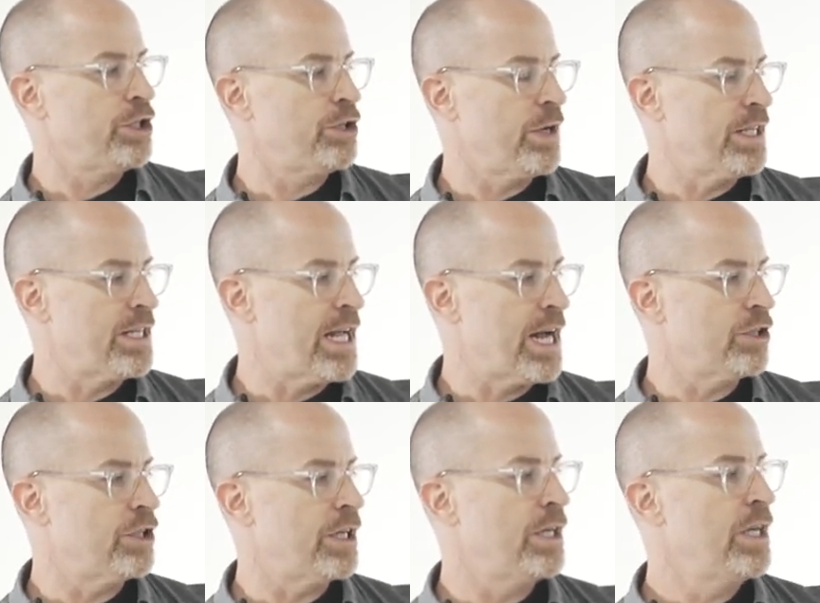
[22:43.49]

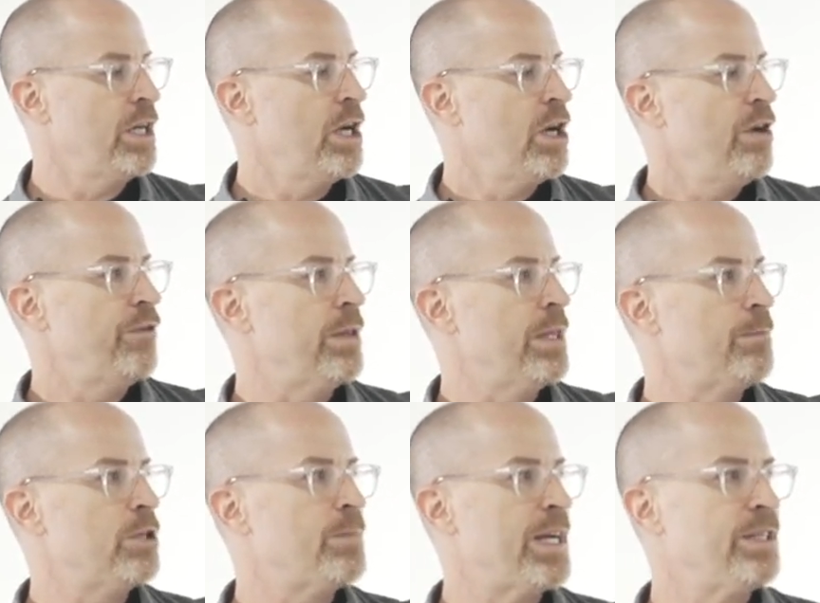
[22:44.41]
transaction from the
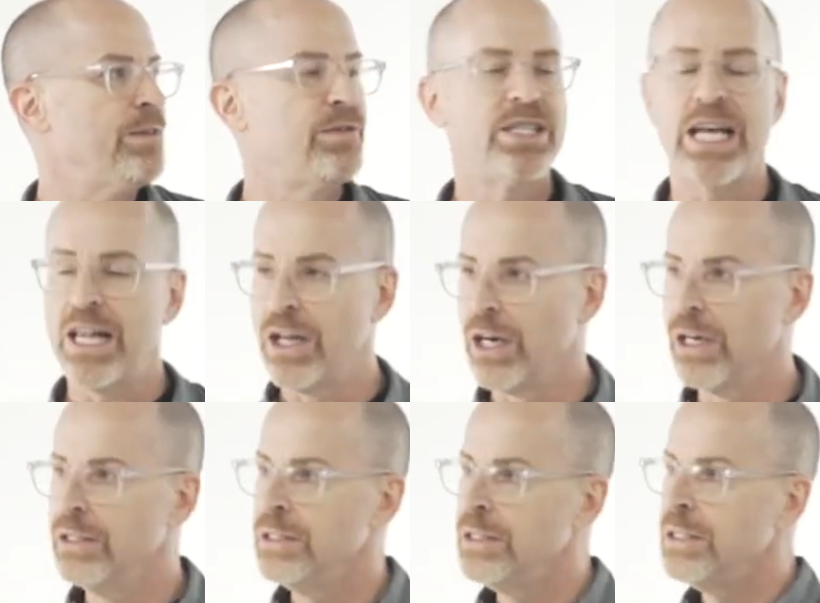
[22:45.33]
perspective of
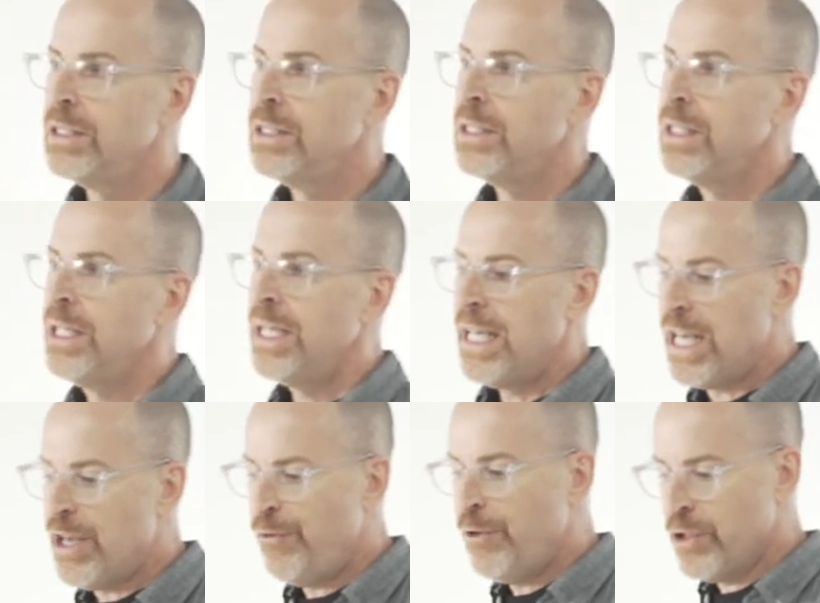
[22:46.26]
seller,
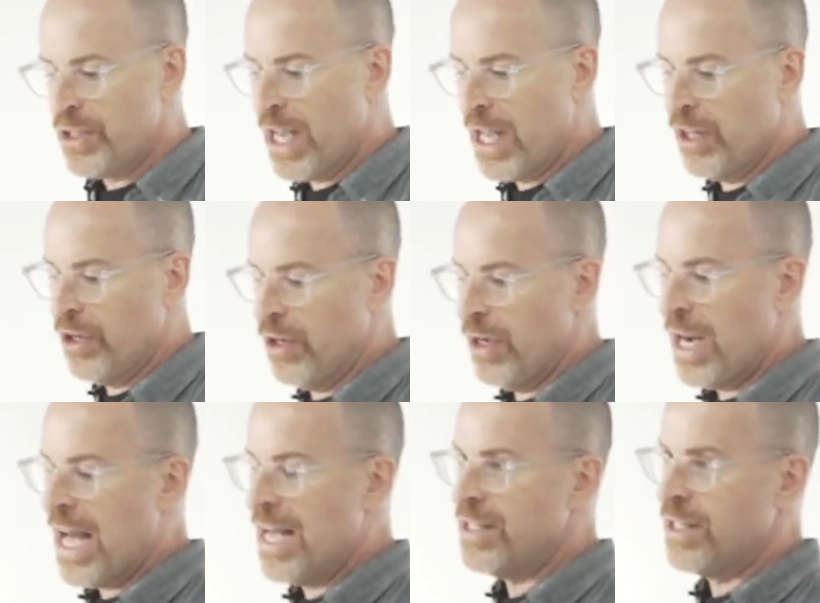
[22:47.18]
if your seller
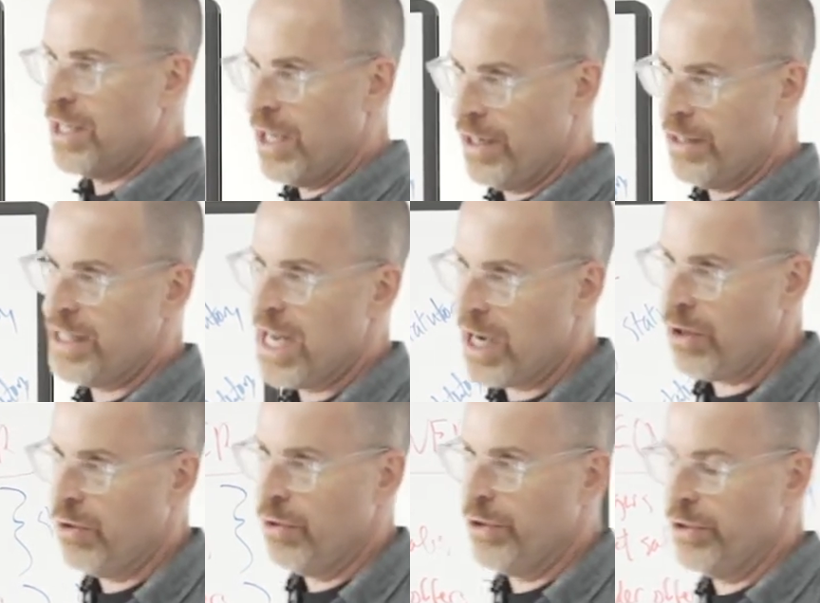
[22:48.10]
has a ton of
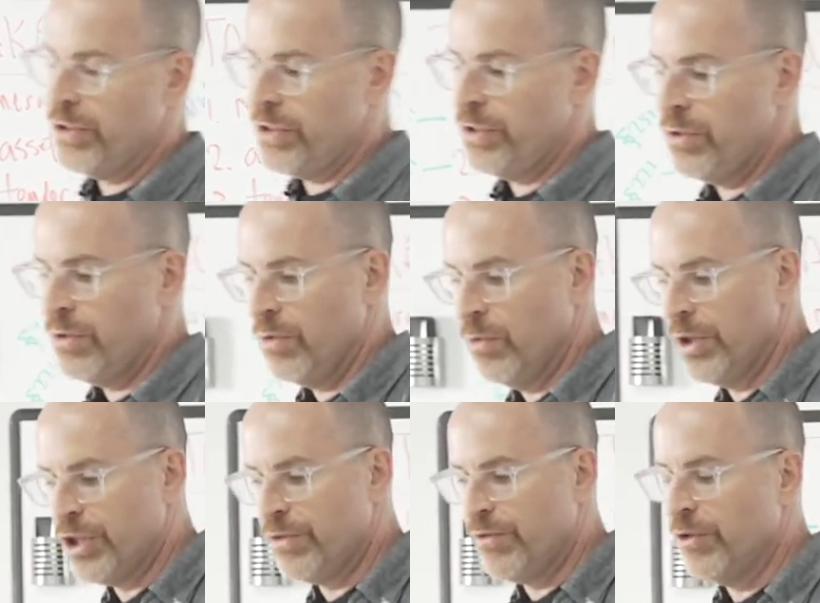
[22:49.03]
stockholders,
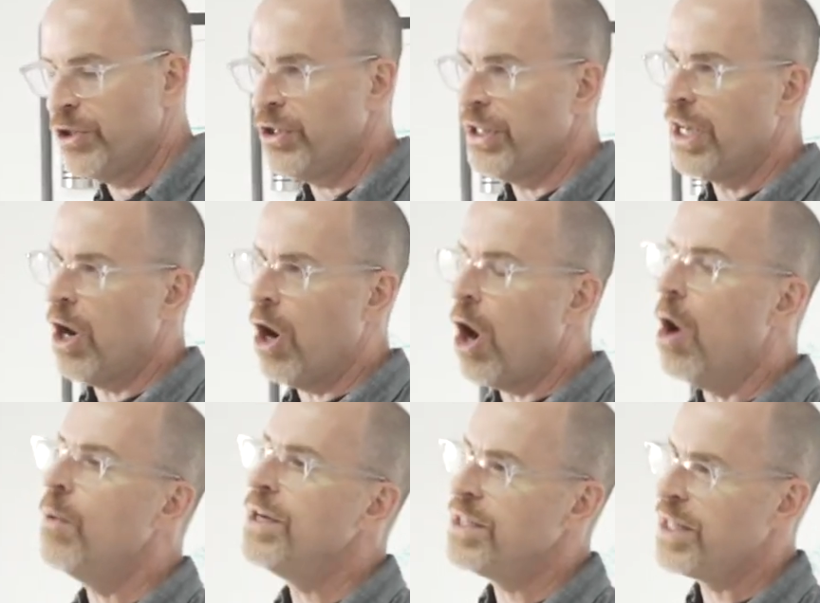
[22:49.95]
which is virtually
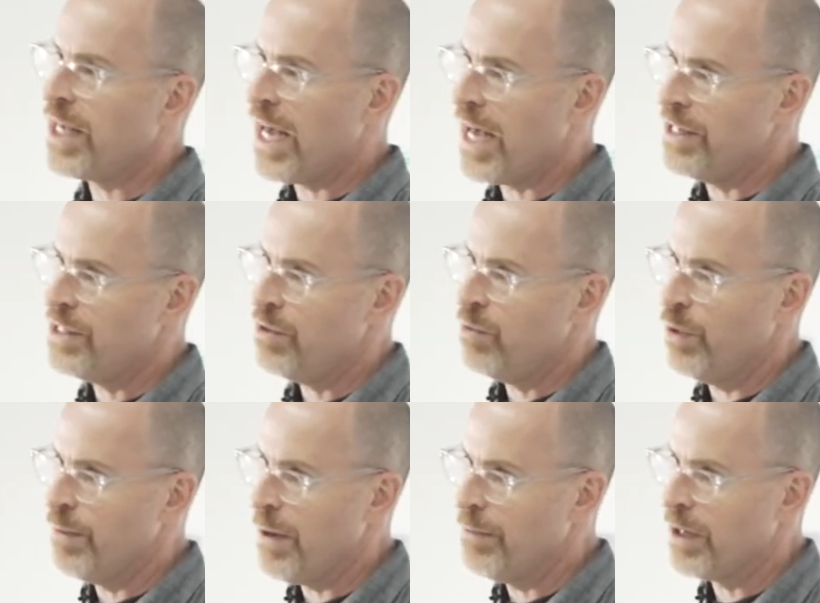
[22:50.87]
always the case with
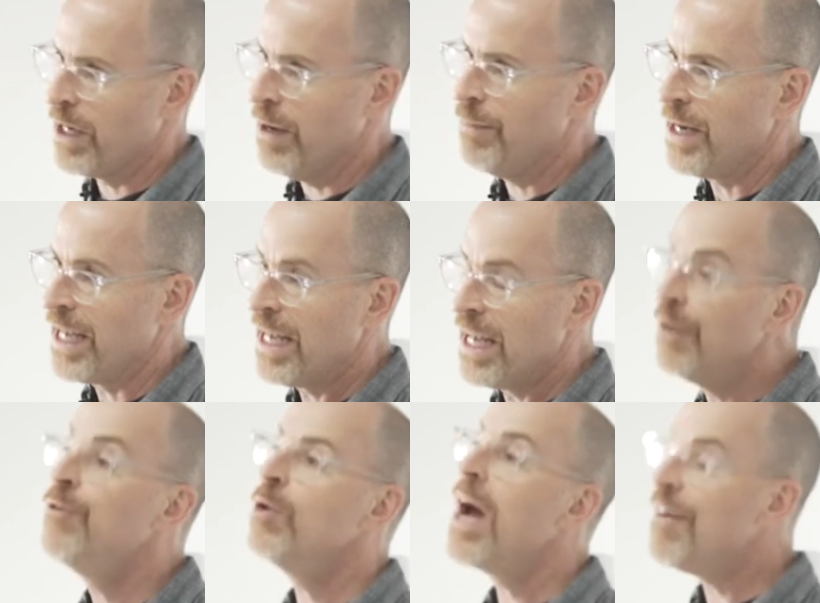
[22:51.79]
a public company,
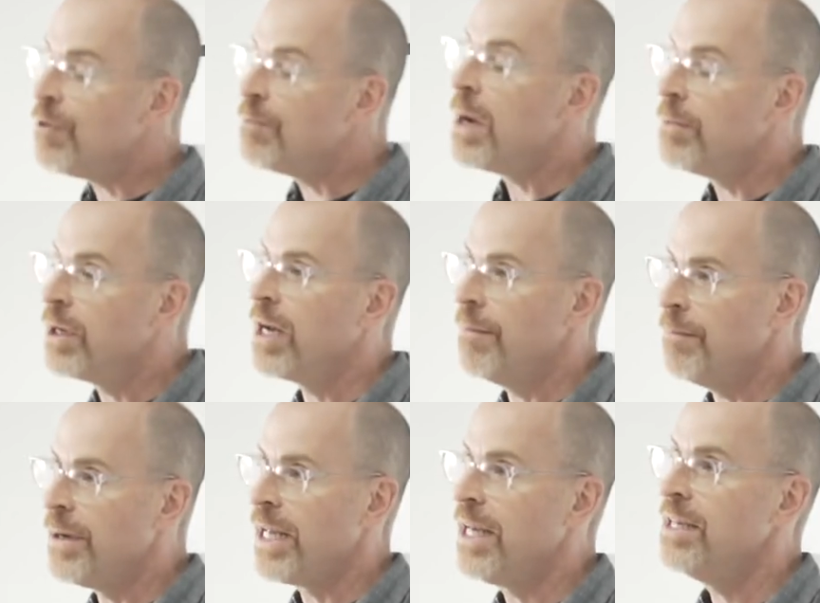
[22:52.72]
if you have a public
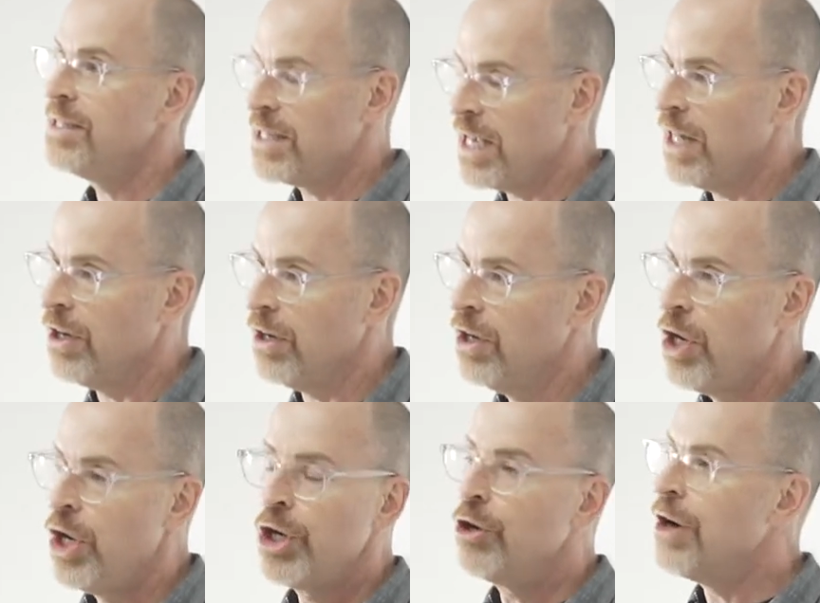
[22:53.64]
company seller,
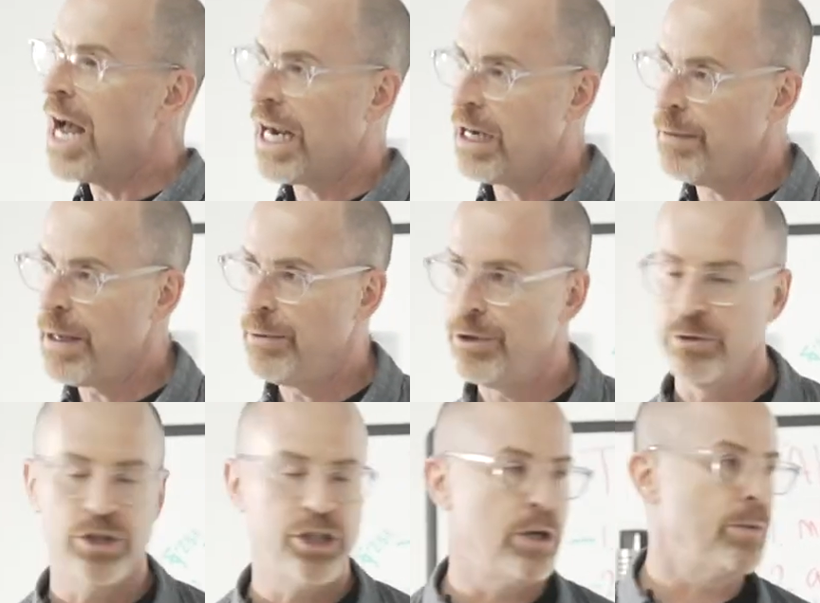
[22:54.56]
you're not going to be able to do
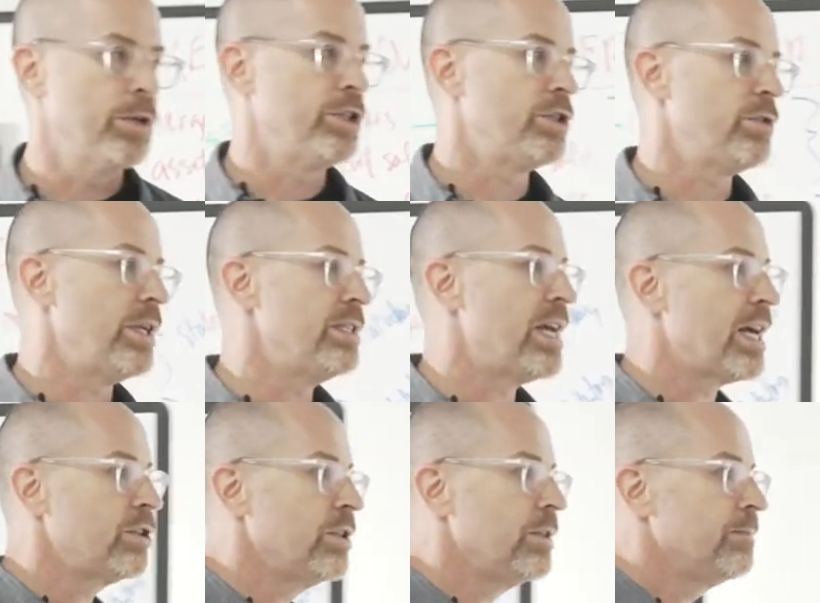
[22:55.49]
a share purchase
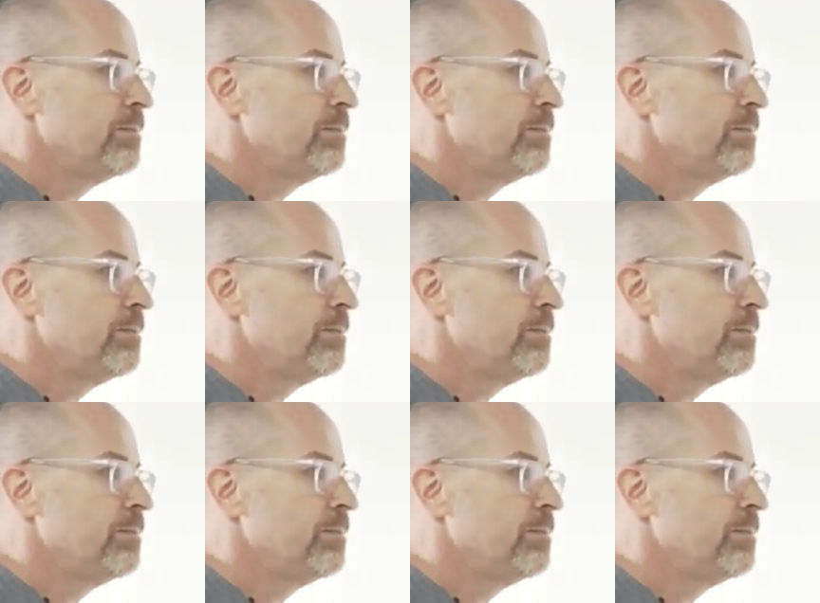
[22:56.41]
transaction.